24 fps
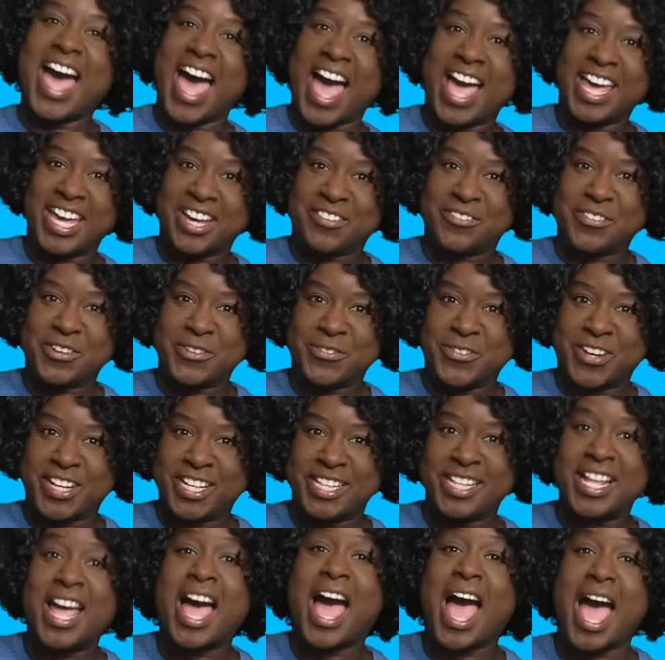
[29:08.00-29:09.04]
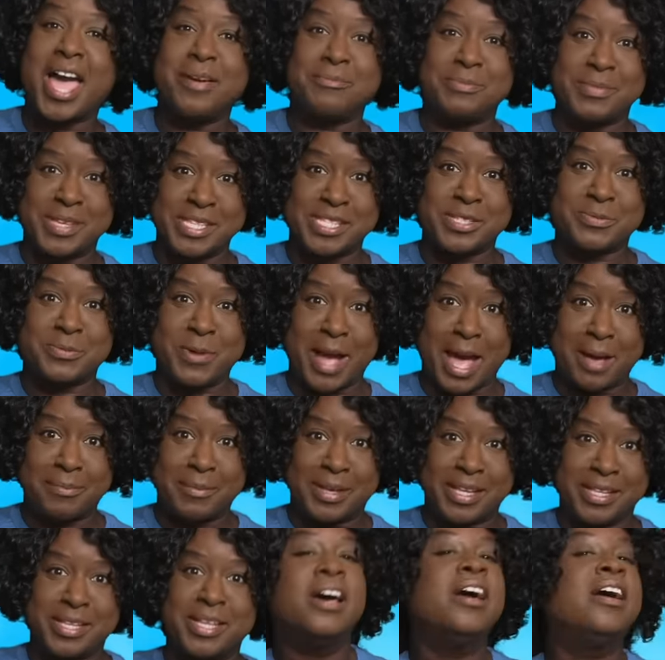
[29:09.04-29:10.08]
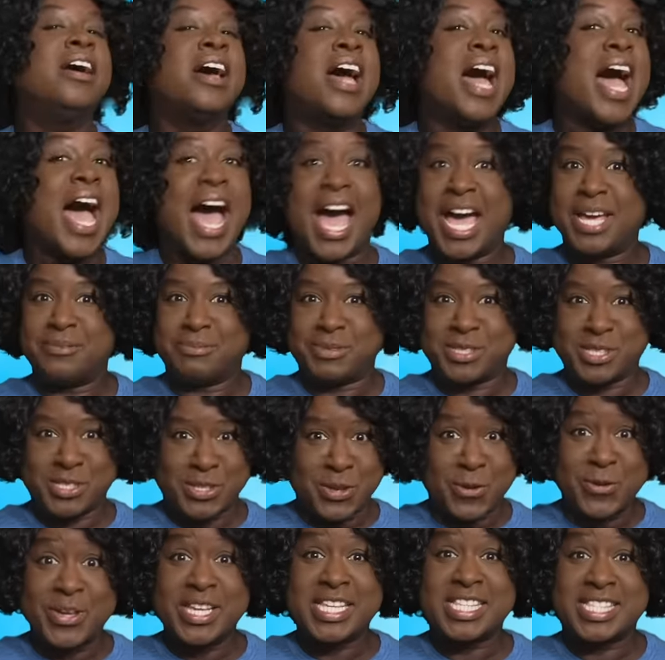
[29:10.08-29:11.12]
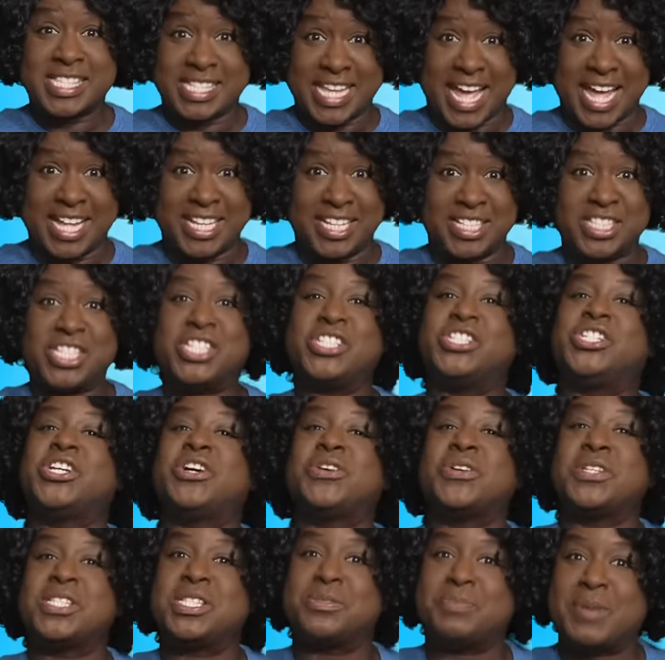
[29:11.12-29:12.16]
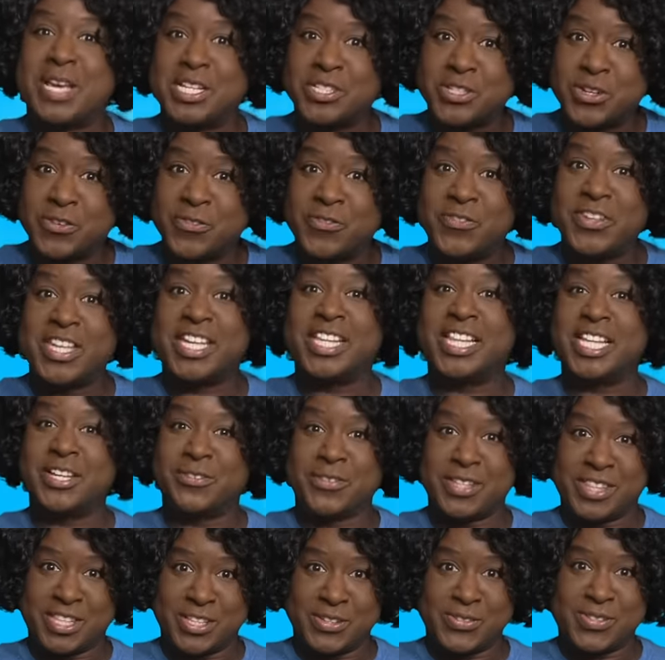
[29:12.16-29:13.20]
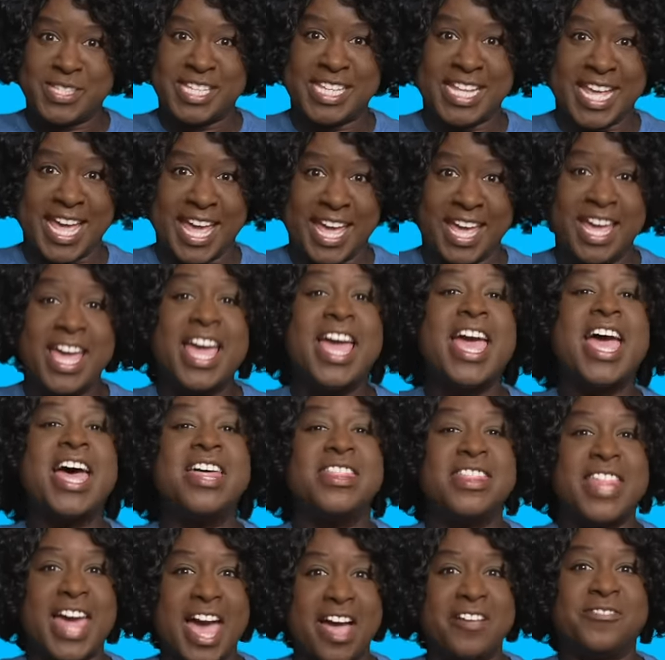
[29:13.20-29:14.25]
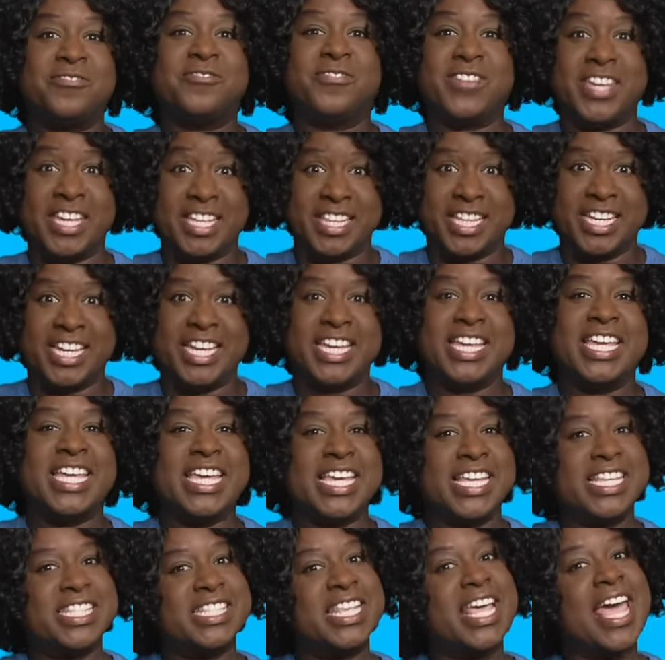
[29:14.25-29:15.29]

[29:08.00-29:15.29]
Hi everyone, I'm Miss Robin. I'm so excited to share a special feeling with you today, and that feeling is